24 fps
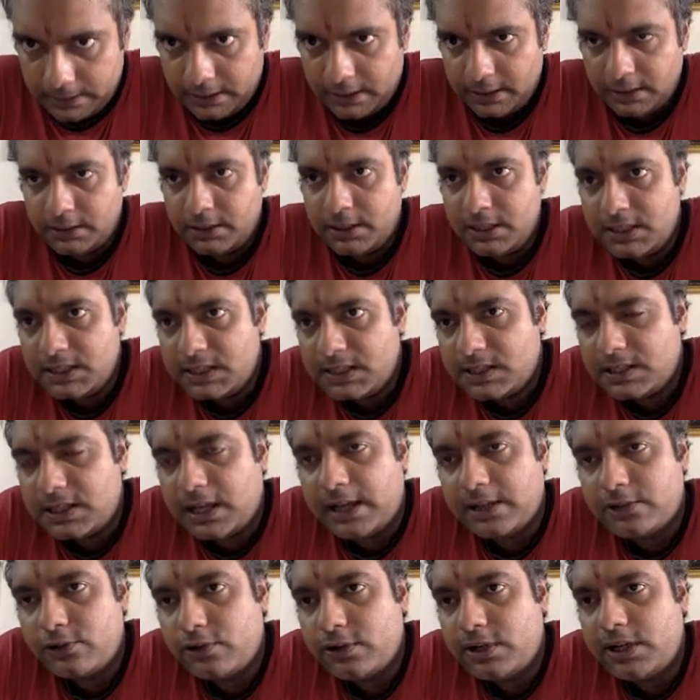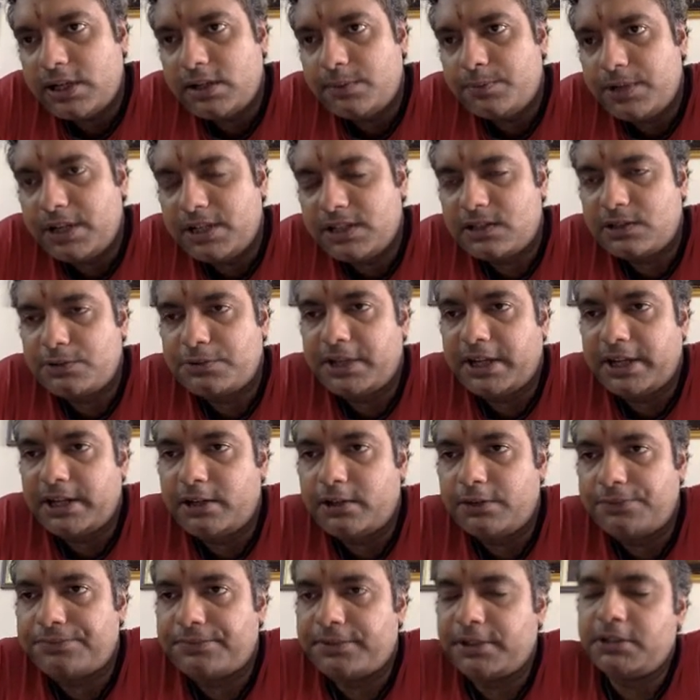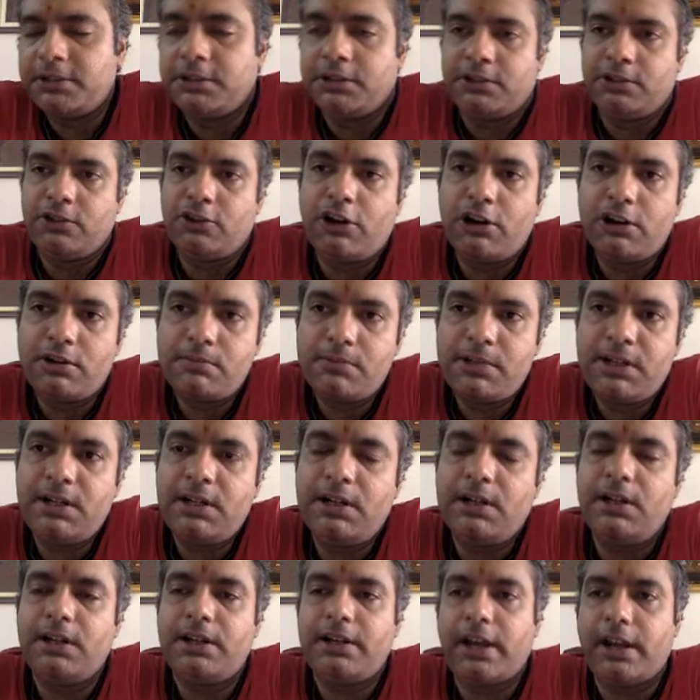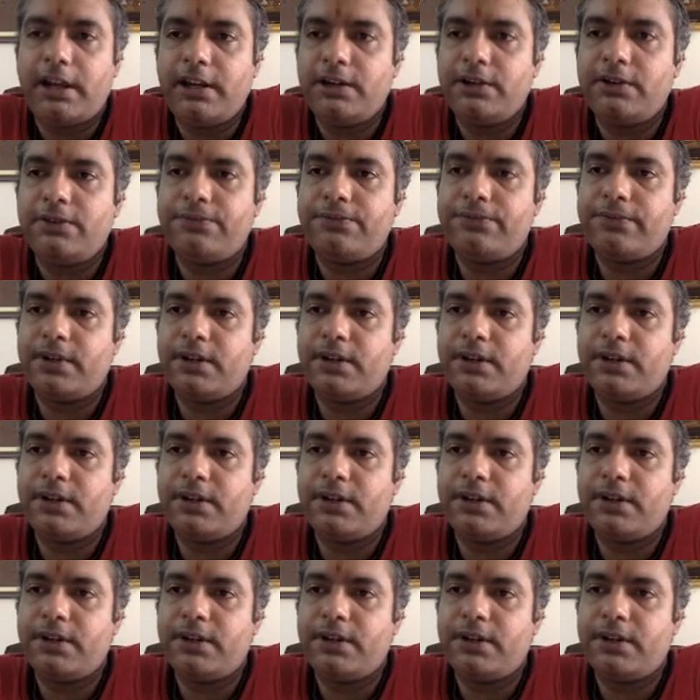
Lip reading: This actually brings to the end of the normal kind of